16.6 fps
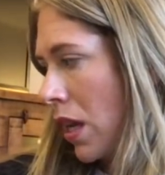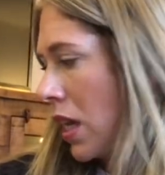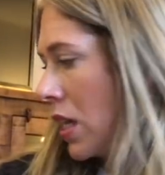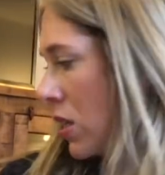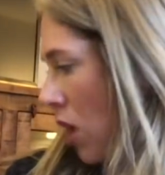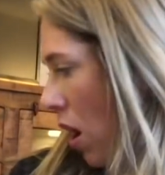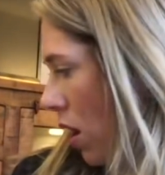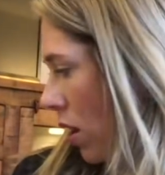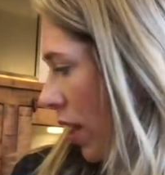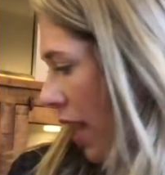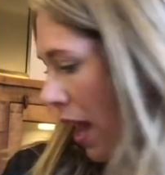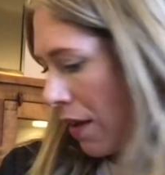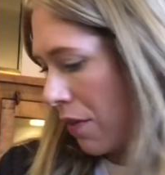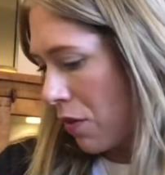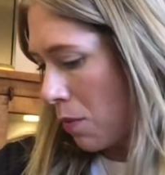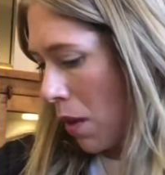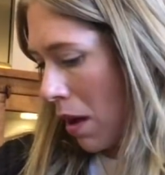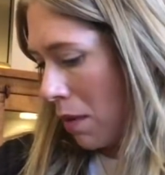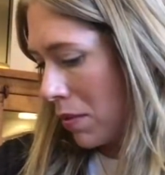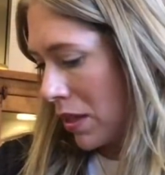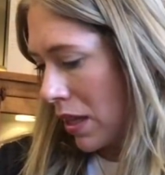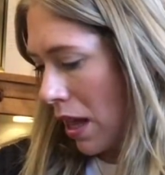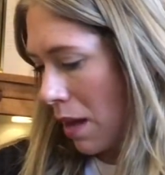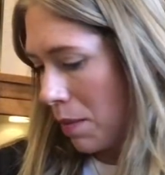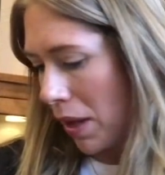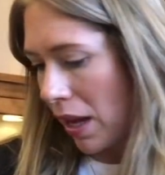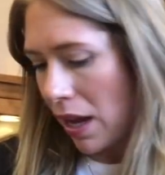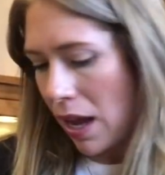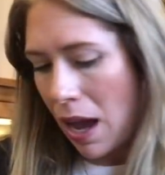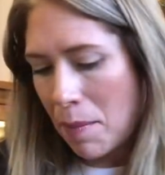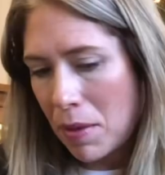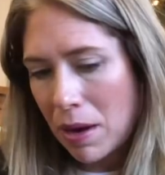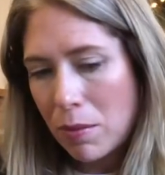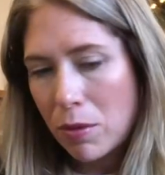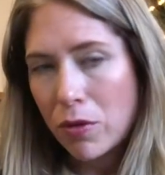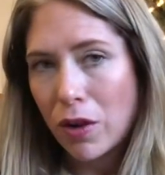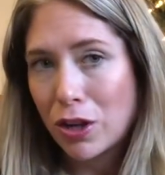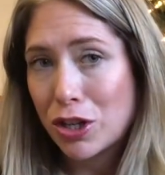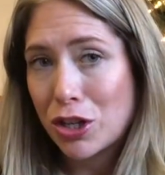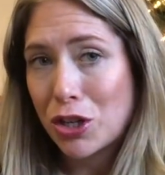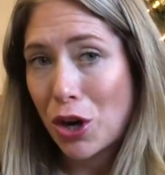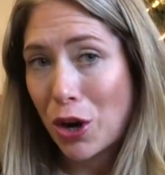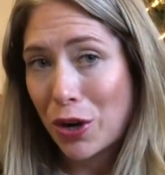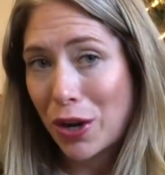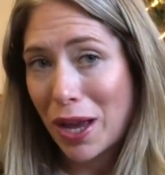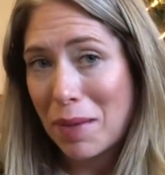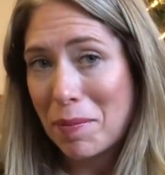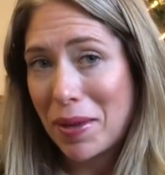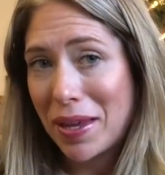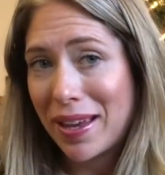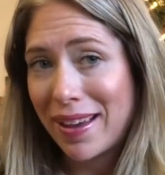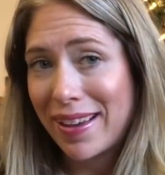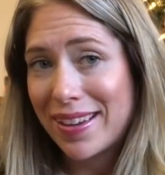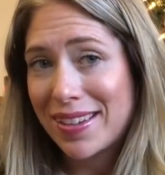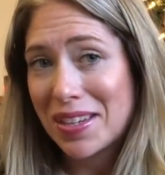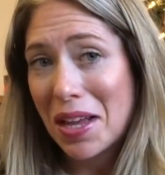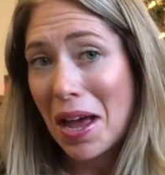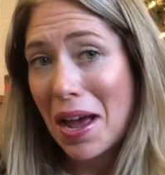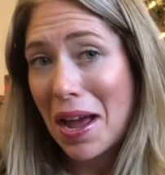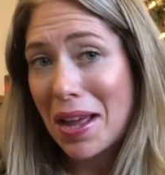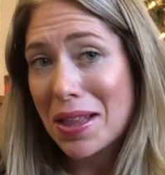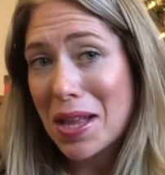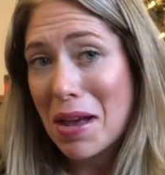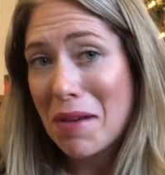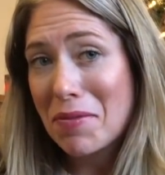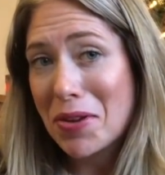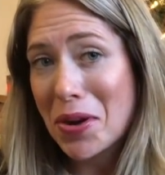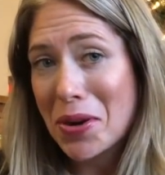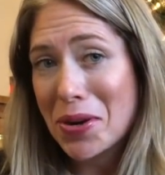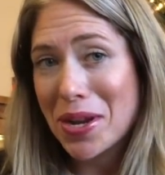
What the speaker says: is all I have from Hobby Lobby. I'm gonna move on to Target because I love